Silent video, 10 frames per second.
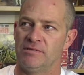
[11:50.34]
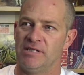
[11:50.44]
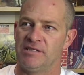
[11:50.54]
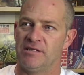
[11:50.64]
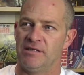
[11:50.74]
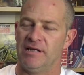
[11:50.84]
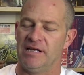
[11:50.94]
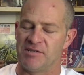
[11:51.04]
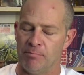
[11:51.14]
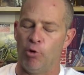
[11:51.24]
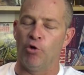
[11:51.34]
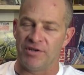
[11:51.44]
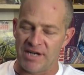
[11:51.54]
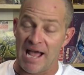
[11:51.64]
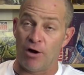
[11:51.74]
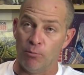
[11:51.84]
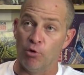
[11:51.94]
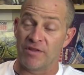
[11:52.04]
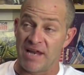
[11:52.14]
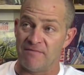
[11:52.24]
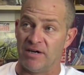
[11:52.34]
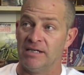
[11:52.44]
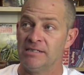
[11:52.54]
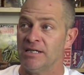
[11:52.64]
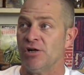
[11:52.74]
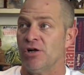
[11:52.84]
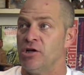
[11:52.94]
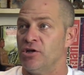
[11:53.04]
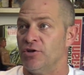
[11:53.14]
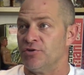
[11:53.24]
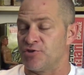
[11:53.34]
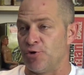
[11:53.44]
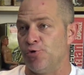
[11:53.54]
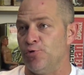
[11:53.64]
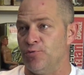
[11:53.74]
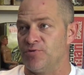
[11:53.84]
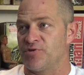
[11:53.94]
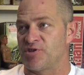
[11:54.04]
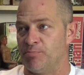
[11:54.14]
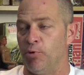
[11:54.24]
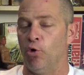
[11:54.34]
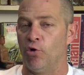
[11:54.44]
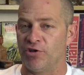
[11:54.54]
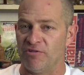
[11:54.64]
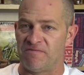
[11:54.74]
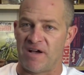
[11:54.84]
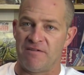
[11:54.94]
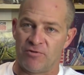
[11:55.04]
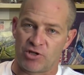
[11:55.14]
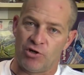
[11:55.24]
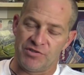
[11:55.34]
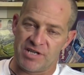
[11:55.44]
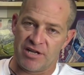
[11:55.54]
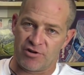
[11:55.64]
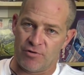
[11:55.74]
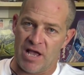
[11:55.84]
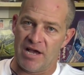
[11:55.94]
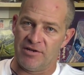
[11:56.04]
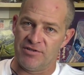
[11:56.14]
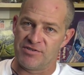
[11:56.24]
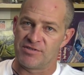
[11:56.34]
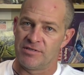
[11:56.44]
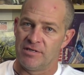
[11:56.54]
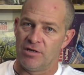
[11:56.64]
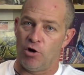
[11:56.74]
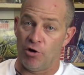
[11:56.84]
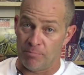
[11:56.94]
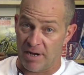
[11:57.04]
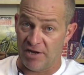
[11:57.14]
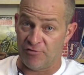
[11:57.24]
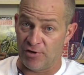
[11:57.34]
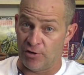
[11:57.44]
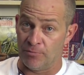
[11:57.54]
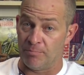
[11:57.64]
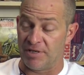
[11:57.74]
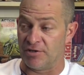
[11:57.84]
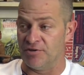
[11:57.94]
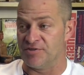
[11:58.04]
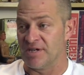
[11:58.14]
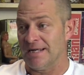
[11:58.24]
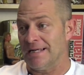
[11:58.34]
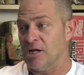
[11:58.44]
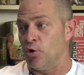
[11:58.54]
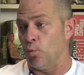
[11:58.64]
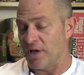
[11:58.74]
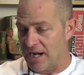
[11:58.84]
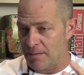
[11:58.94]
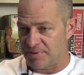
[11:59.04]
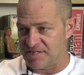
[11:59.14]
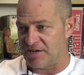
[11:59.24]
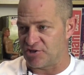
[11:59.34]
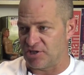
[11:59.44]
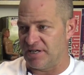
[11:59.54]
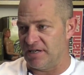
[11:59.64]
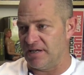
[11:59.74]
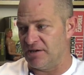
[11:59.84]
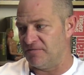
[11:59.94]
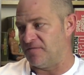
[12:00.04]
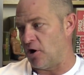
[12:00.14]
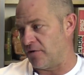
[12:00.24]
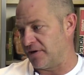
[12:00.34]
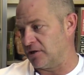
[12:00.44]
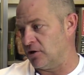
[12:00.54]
it's important now more than ever to support your favorite content creators on Patreon, because we are potentially in a firing